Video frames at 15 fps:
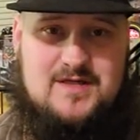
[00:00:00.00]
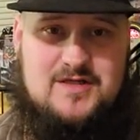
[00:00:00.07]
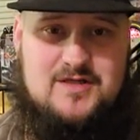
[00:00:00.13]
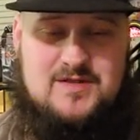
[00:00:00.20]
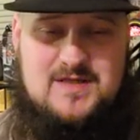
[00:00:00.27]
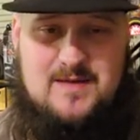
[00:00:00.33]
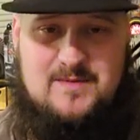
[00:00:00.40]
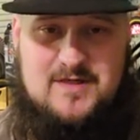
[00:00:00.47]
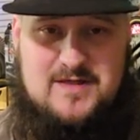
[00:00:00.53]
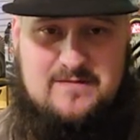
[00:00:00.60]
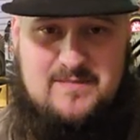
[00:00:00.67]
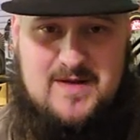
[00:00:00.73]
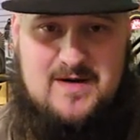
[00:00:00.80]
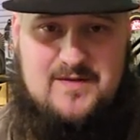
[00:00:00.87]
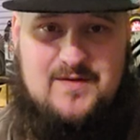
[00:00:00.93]
shows how much
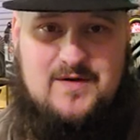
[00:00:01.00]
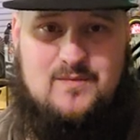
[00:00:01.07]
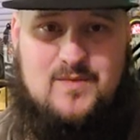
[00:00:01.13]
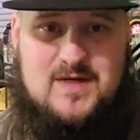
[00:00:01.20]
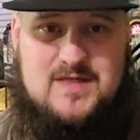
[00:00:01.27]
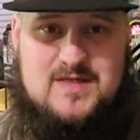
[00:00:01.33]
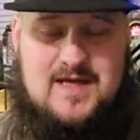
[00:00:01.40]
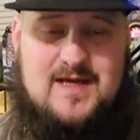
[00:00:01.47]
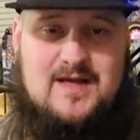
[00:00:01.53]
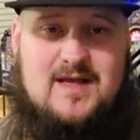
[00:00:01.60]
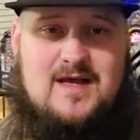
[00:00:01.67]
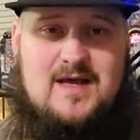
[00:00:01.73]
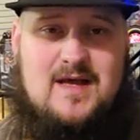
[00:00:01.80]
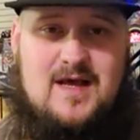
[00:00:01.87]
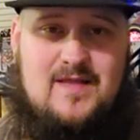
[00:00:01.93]
I've made on there and what it's like.
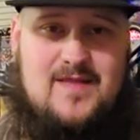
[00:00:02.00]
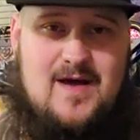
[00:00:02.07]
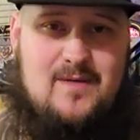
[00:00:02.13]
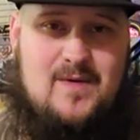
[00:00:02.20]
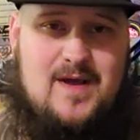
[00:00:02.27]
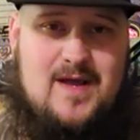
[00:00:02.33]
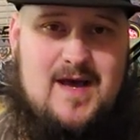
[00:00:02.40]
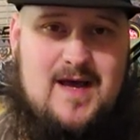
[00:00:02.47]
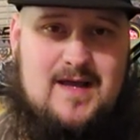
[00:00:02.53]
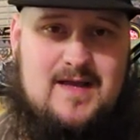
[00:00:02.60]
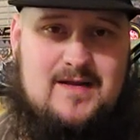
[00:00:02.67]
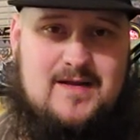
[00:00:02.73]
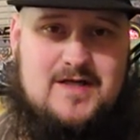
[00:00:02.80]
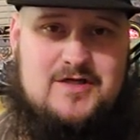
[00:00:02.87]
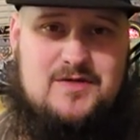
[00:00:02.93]
That way I
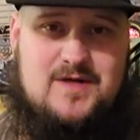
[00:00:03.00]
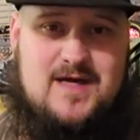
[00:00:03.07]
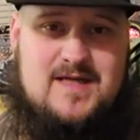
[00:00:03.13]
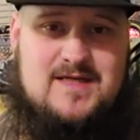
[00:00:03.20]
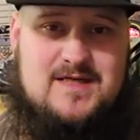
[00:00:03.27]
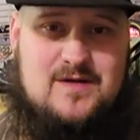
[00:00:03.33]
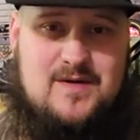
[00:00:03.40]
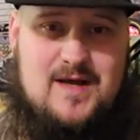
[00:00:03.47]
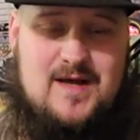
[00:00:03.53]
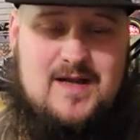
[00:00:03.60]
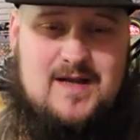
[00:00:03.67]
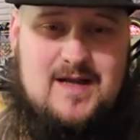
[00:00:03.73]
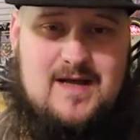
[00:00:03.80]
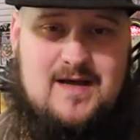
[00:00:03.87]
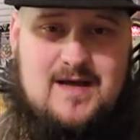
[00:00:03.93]
can let you guys know
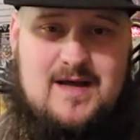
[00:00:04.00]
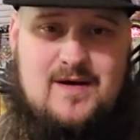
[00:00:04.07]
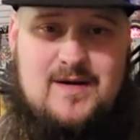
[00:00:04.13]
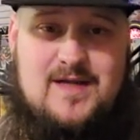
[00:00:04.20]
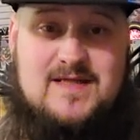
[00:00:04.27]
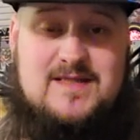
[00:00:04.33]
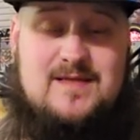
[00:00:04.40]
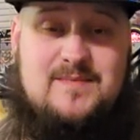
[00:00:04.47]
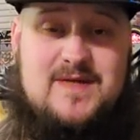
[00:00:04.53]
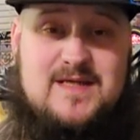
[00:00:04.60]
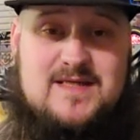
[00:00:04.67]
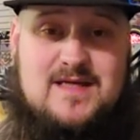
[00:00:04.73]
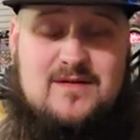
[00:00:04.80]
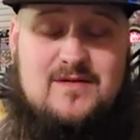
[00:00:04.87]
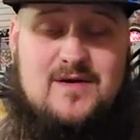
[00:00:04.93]
how, how, how it is to be
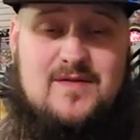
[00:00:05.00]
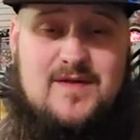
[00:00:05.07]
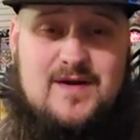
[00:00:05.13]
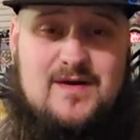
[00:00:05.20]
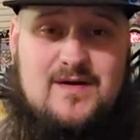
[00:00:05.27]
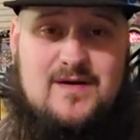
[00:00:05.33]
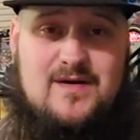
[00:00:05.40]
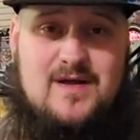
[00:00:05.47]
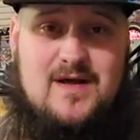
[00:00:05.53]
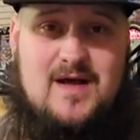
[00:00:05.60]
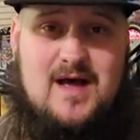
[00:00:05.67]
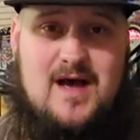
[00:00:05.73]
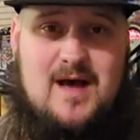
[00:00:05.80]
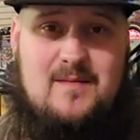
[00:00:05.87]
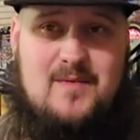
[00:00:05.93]
a seller on there.
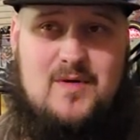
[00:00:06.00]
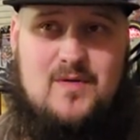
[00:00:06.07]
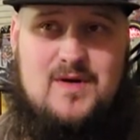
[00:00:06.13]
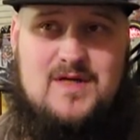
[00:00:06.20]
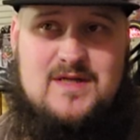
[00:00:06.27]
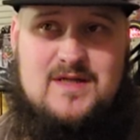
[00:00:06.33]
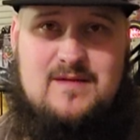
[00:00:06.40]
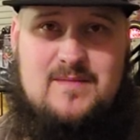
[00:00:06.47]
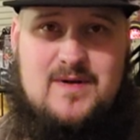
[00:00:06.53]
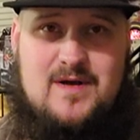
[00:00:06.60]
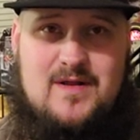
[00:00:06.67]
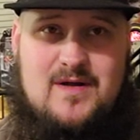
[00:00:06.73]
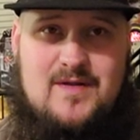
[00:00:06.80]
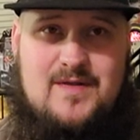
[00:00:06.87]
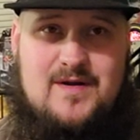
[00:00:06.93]
I'm going to leave it
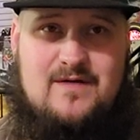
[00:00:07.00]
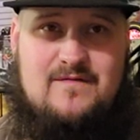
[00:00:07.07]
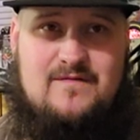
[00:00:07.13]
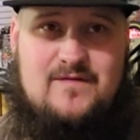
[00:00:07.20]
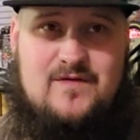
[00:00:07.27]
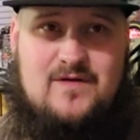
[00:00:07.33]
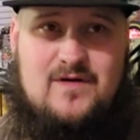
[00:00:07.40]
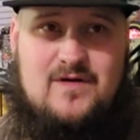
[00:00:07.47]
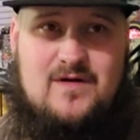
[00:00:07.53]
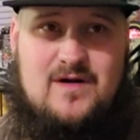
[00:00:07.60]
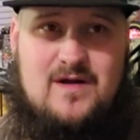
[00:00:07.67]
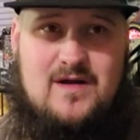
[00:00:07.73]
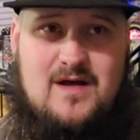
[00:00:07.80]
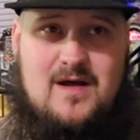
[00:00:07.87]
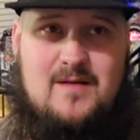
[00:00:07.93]
all on there
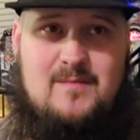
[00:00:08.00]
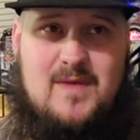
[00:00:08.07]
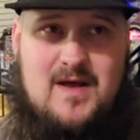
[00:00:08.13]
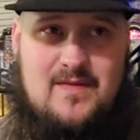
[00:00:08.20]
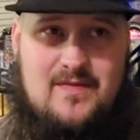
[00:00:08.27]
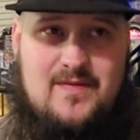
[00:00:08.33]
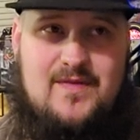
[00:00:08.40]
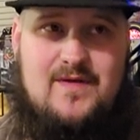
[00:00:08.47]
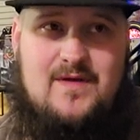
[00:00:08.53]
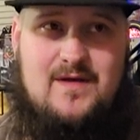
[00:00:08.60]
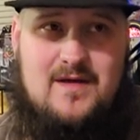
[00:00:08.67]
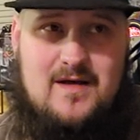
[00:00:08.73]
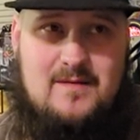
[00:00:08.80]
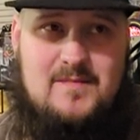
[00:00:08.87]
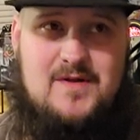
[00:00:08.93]
for a month.
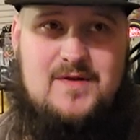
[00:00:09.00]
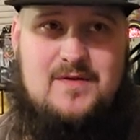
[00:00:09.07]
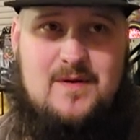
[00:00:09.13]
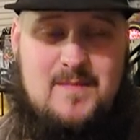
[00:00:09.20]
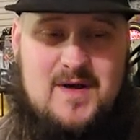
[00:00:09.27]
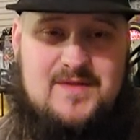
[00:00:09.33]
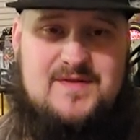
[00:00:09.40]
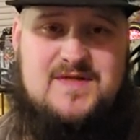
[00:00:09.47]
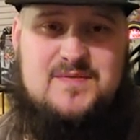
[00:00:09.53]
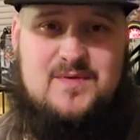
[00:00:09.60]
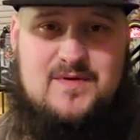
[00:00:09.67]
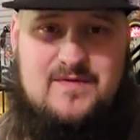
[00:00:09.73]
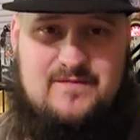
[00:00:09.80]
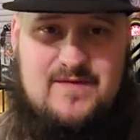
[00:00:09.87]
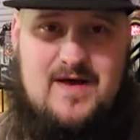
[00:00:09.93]
I'm gonna do a month's
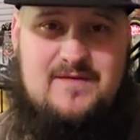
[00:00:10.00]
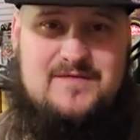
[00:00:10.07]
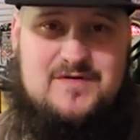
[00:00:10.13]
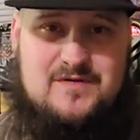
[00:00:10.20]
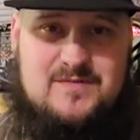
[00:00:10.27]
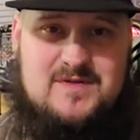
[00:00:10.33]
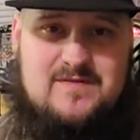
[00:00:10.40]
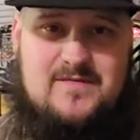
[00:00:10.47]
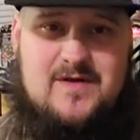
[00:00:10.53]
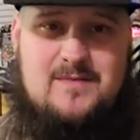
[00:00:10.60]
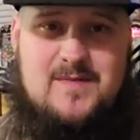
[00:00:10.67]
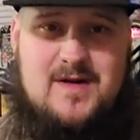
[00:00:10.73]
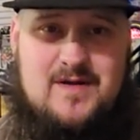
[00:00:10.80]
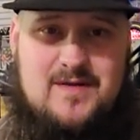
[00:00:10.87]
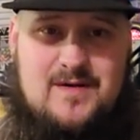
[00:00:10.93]
worth of live streams, leave all
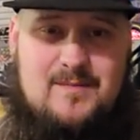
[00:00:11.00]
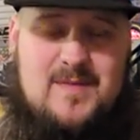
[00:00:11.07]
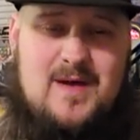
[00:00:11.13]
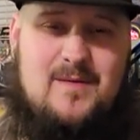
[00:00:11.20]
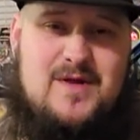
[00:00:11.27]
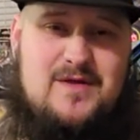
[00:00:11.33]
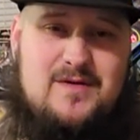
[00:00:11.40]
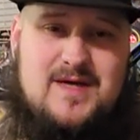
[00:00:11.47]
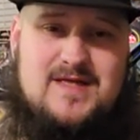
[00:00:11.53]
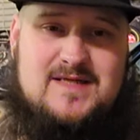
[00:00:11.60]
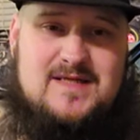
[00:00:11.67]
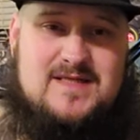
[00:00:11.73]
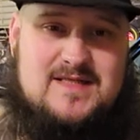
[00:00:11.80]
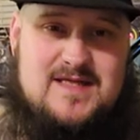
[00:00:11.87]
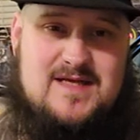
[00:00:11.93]
the money on there. And that way you
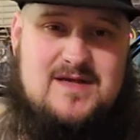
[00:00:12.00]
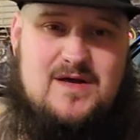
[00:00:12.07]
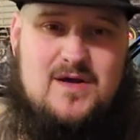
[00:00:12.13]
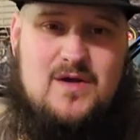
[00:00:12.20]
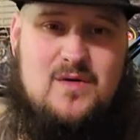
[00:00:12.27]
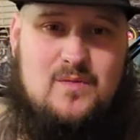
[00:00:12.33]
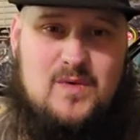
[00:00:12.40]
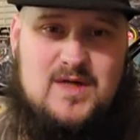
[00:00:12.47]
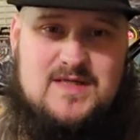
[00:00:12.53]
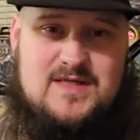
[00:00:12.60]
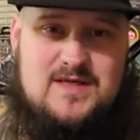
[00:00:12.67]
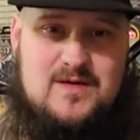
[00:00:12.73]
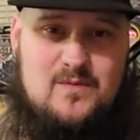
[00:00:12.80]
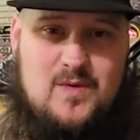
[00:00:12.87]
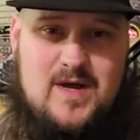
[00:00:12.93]
guys can see what's
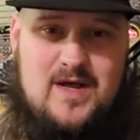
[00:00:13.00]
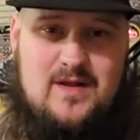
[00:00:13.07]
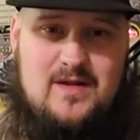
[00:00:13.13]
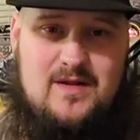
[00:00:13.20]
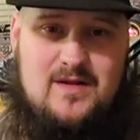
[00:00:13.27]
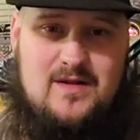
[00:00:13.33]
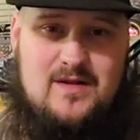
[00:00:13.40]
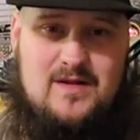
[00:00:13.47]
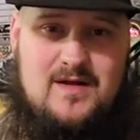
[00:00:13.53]
done well.